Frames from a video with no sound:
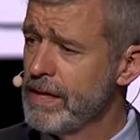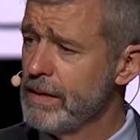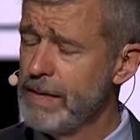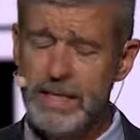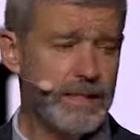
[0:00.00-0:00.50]
a
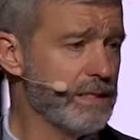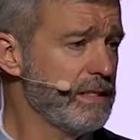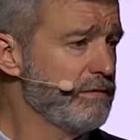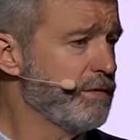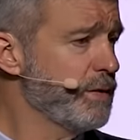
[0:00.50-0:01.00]
man can
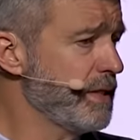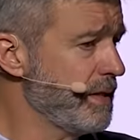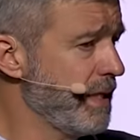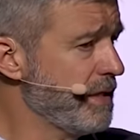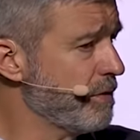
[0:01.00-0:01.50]
live 40
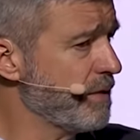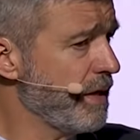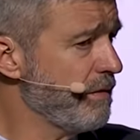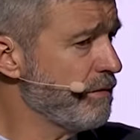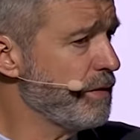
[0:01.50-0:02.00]
days
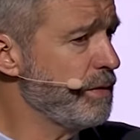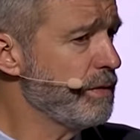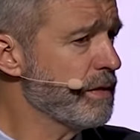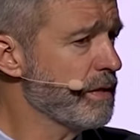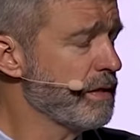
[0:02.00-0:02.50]
without food?